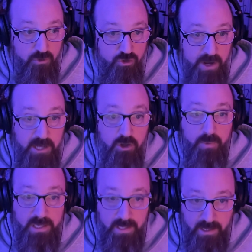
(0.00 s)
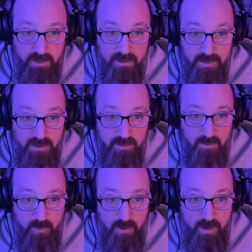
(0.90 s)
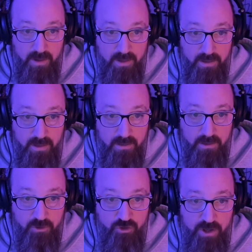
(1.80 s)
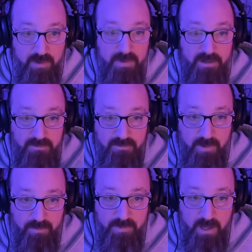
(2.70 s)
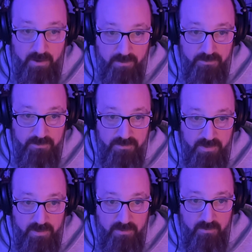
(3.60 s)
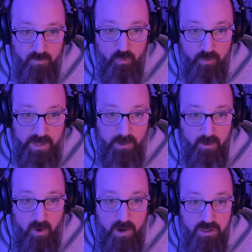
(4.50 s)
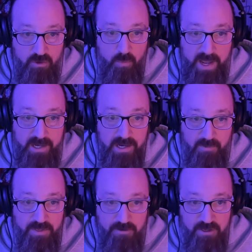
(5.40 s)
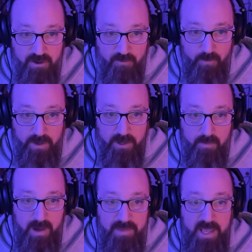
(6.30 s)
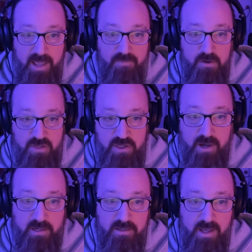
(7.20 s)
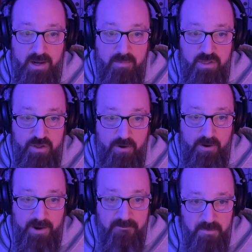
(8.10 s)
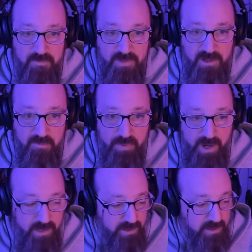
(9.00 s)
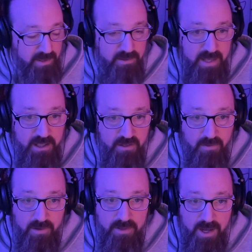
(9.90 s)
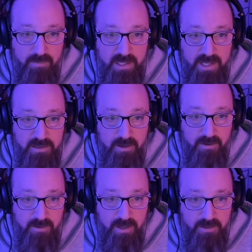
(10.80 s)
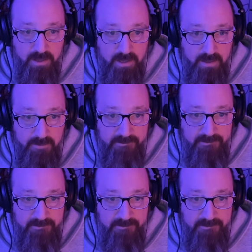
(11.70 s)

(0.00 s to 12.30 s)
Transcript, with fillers: genuinely, where a, a legitimate, you know, real honest awakening with yourself where you go, my behavior sucked and I'm sorry, but it takes a long time to get there, I think.